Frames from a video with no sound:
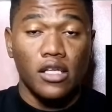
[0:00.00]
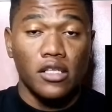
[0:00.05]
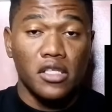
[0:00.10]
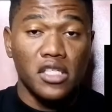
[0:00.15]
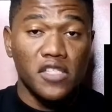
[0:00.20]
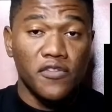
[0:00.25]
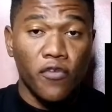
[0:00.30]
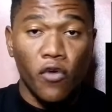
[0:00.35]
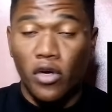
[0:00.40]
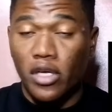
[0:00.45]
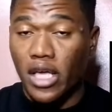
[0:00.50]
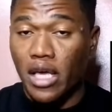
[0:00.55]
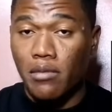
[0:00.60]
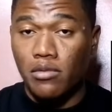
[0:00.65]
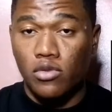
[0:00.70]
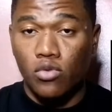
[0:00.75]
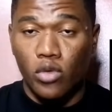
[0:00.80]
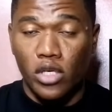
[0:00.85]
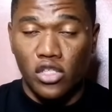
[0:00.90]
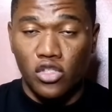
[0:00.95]
These 4
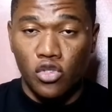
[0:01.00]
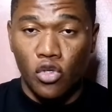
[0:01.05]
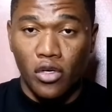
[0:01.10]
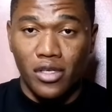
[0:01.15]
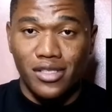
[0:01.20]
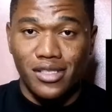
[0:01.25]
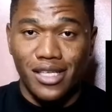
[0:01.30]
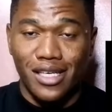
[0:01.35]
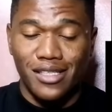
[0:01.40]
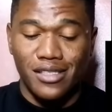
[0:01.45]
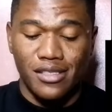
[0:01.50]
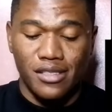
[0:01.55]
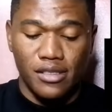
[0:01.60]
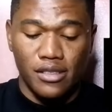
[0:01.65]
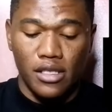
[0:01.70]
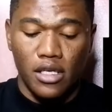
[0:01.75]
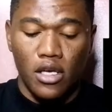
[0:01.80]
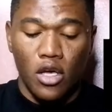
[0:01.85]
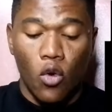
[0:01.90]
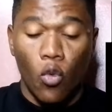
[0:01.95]
games were
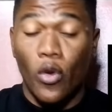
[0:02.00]
success.